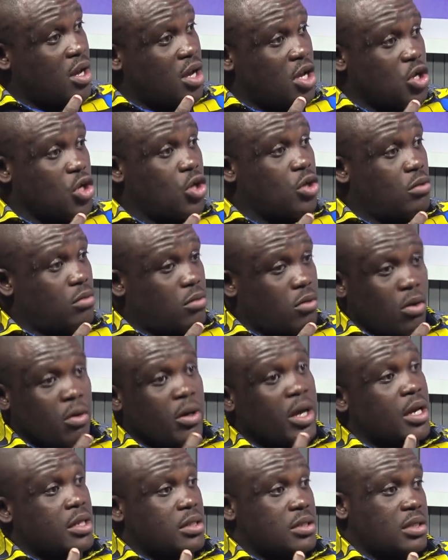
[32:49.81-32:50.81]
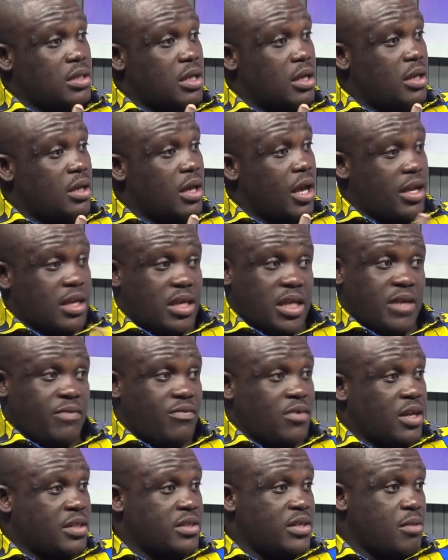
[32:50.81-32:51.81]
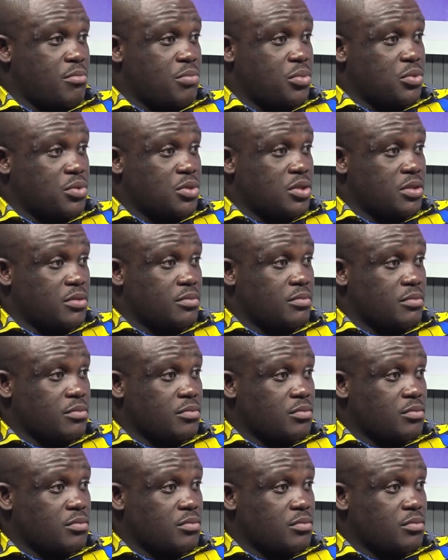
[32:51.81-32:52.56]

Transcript: Really? It, oh, yes. I can give you examples.